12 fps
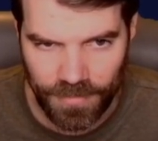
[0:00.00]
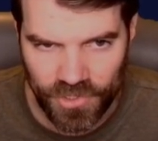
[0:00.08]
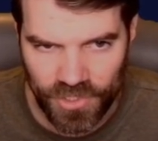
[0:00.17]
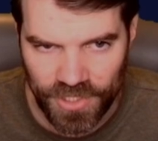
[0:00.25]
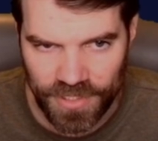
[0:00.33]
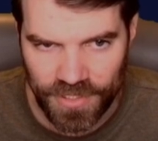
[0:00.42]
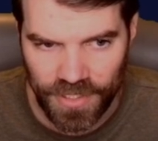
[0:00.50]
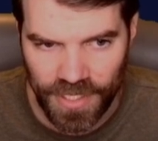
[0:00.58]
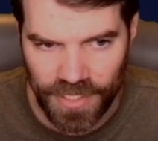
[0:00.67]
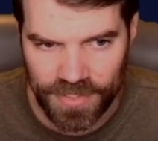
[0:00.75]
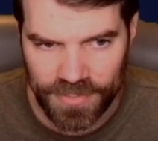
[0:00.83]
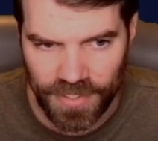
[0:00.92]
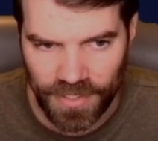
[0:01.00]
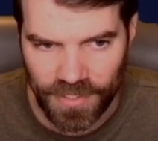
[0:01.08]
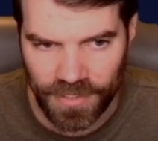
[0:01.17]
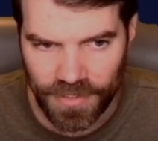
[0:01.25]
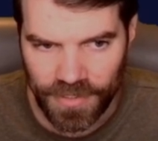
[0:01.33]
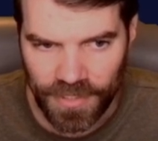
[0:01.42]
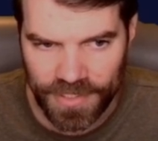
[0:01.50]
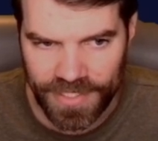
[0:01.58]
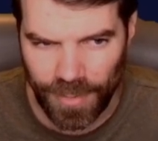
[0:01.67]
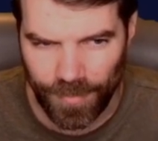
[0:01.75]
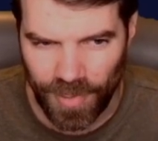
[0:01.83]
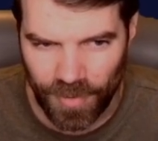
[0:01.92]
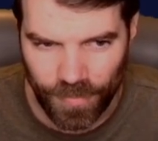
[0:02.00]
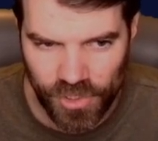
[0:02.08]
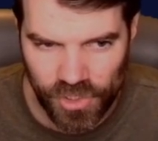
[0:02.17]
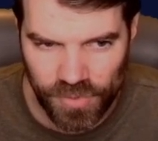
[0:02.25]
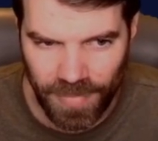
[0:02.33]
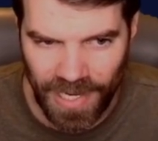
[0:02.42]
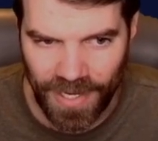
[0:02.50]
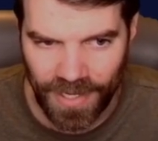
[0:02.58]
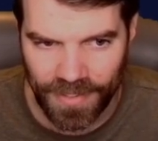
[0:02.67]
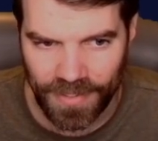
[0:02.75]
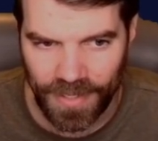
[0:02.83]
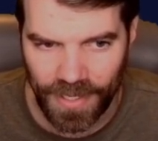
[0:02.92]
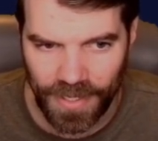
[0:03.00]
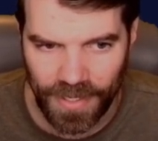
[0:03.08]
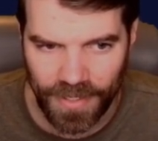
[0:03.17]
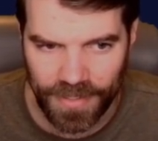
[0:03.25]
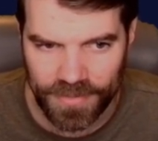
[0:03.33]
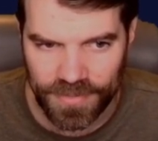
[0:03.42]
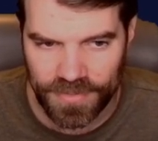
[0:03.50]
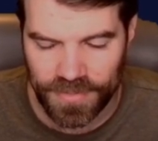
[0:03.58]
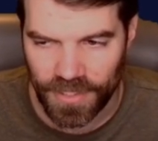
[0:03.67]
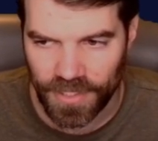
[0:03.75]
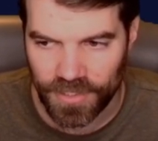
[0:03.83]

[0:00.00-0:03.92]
She has attack bar pushback and 2